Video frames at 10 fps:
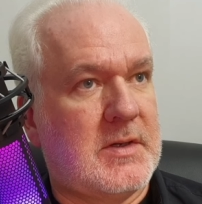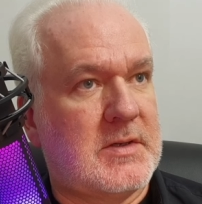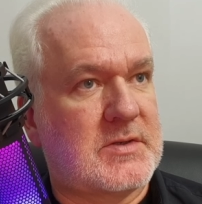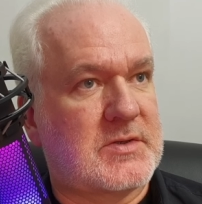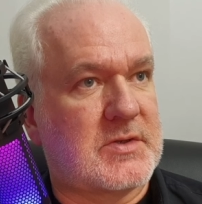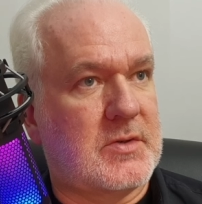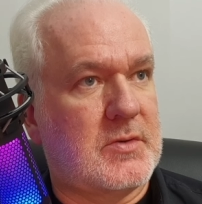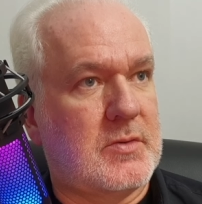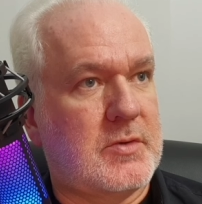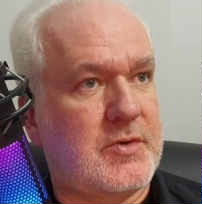
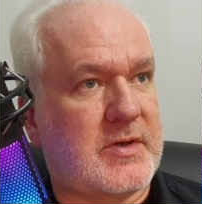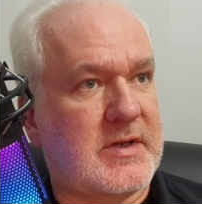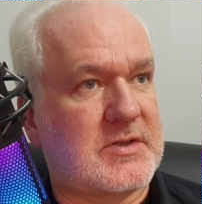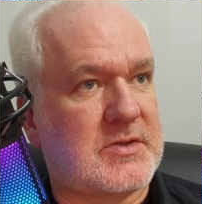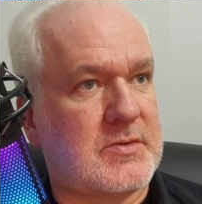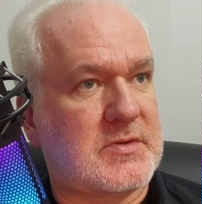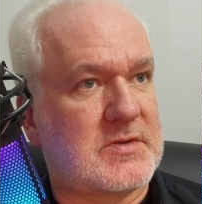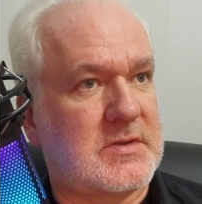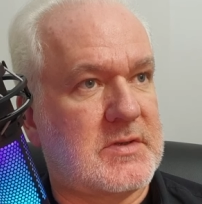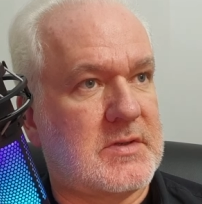So you can choose
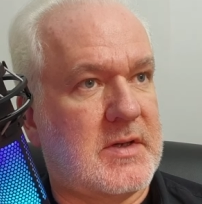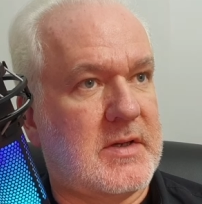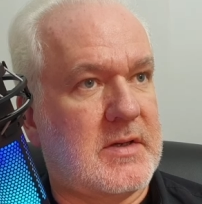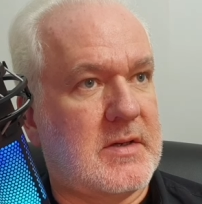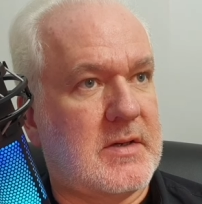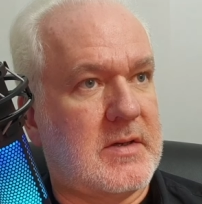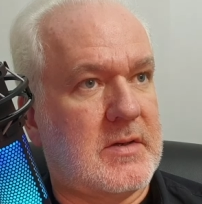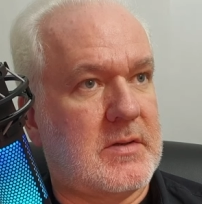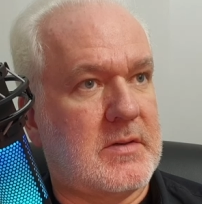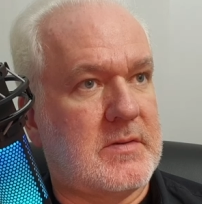
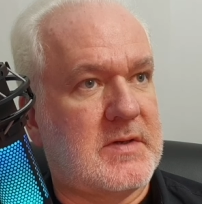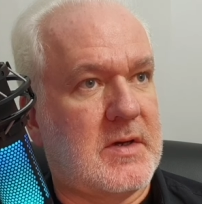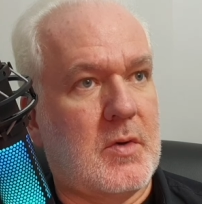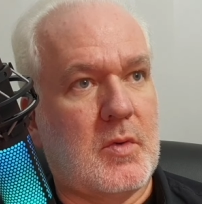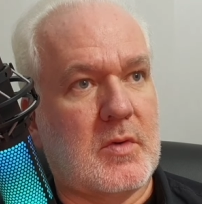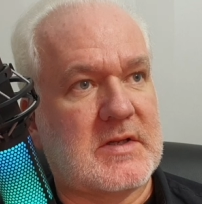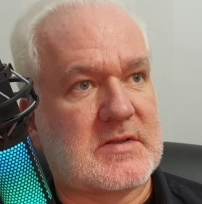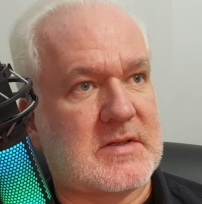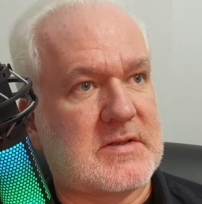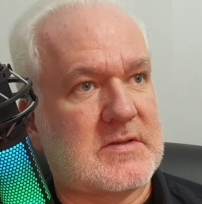the oldest
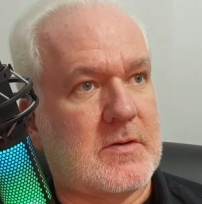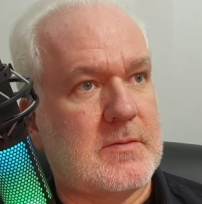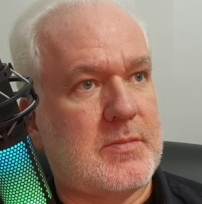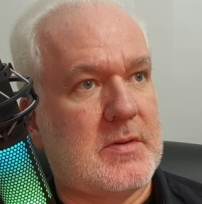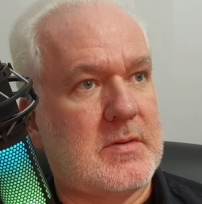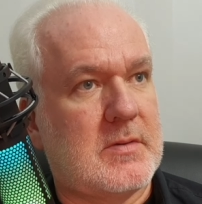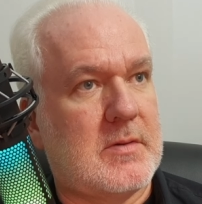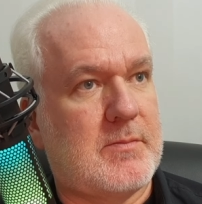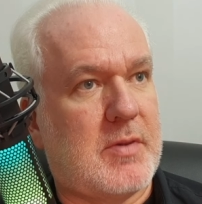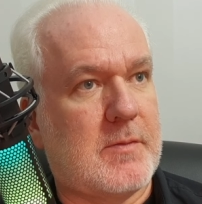at the top,
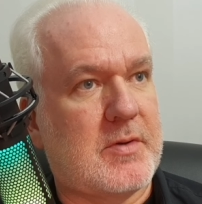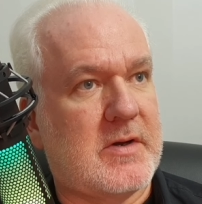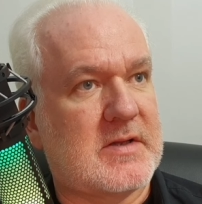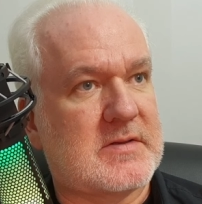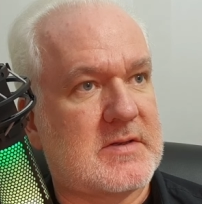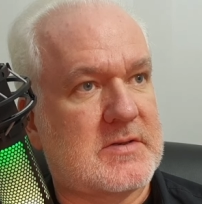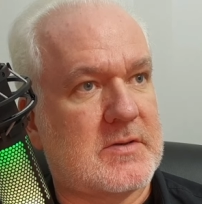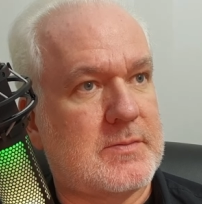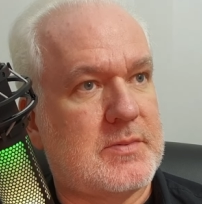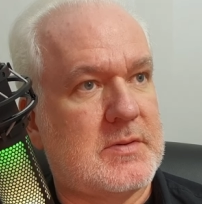popular at the
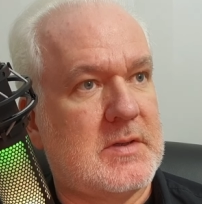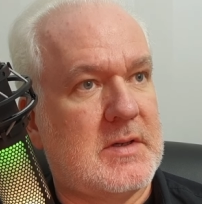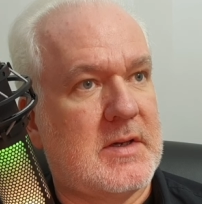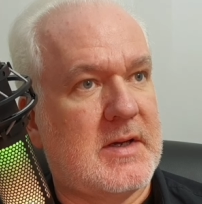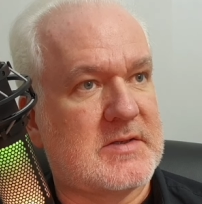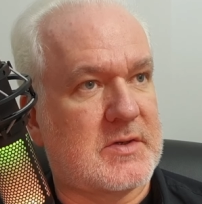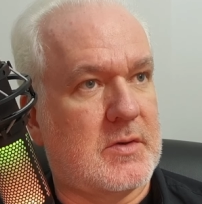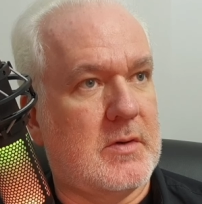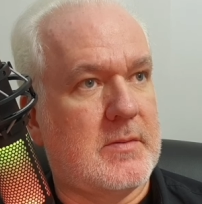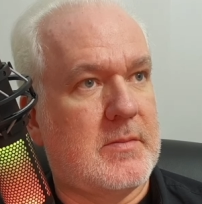top, and so
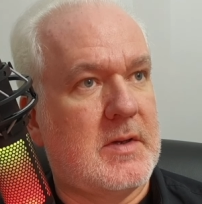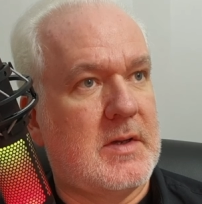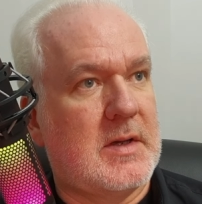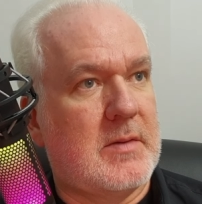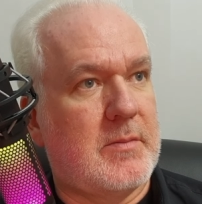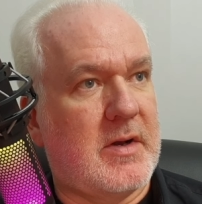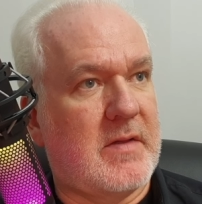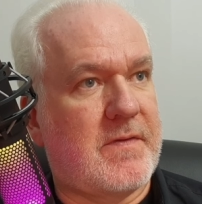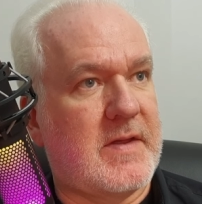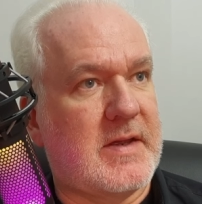on. But I
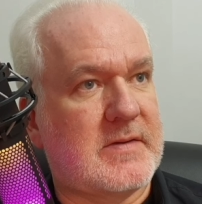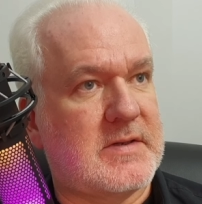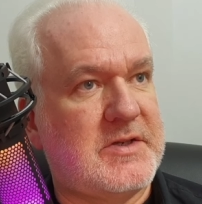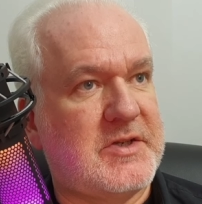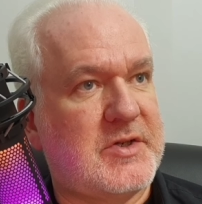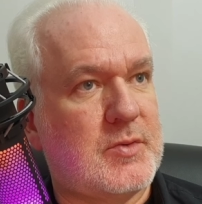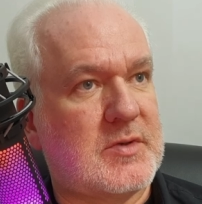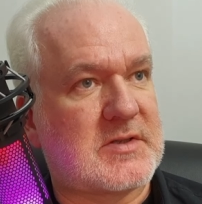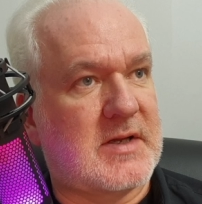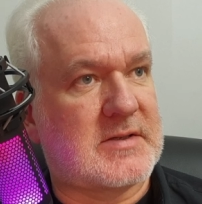think the
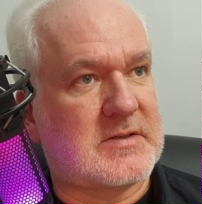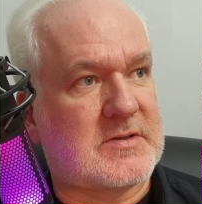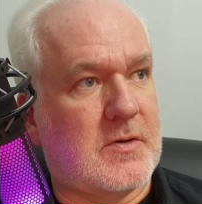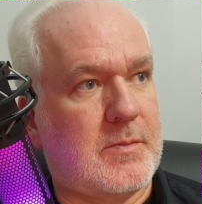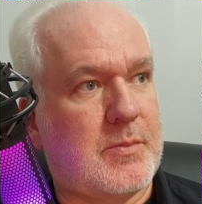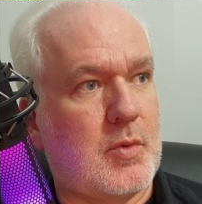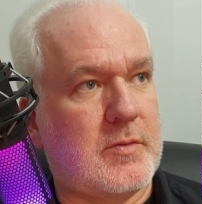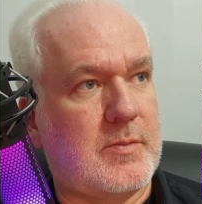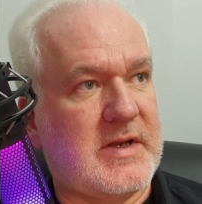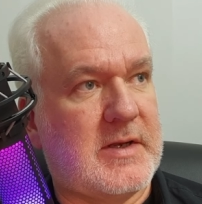newest at the top
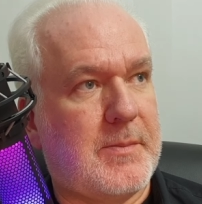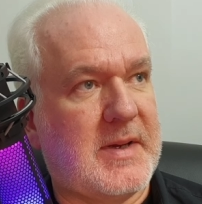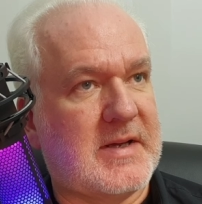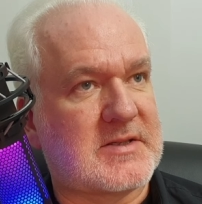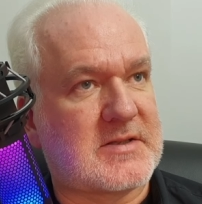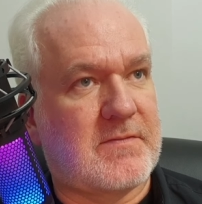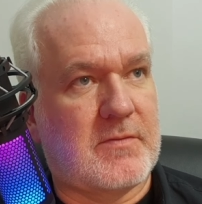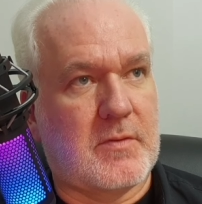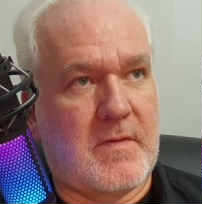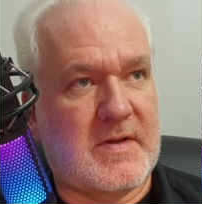would be the best
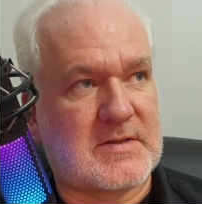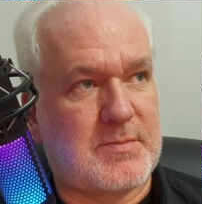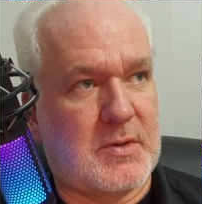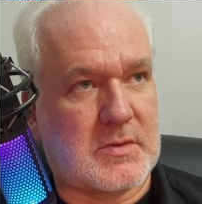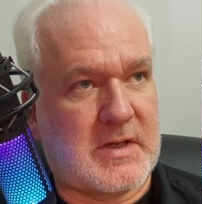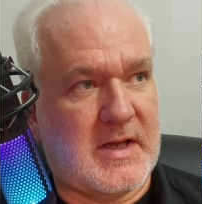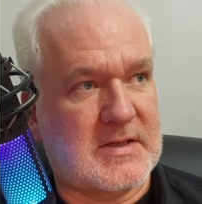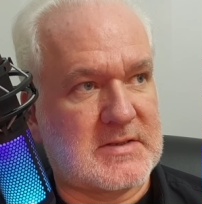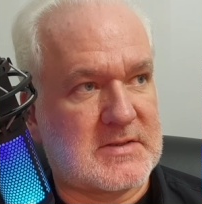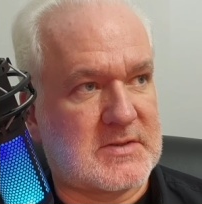for this
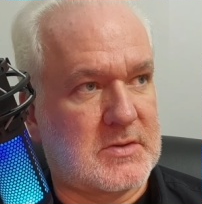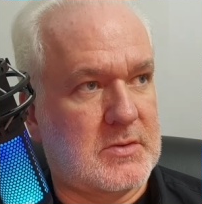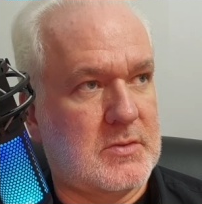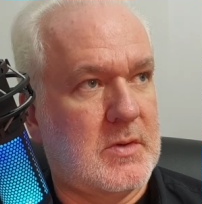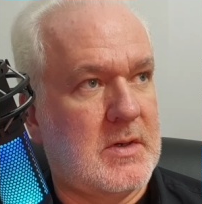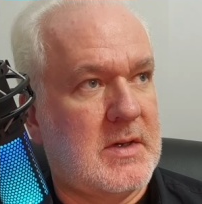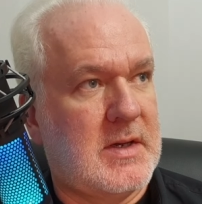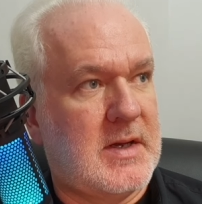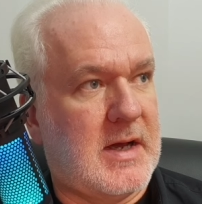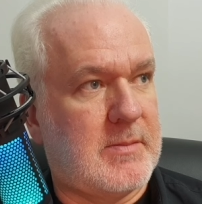podcast, so
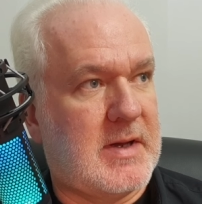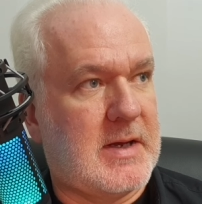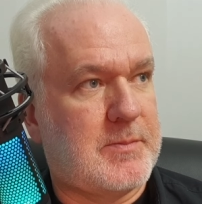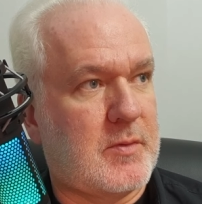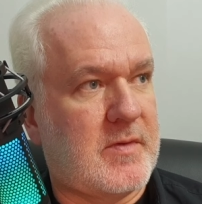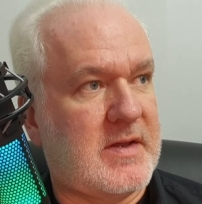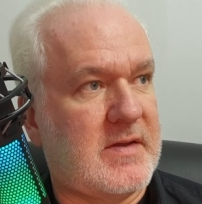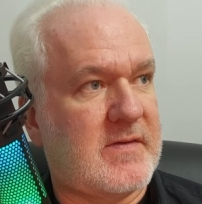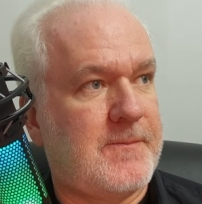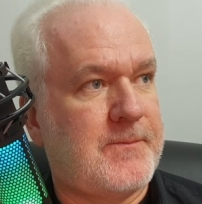I'm happy with this.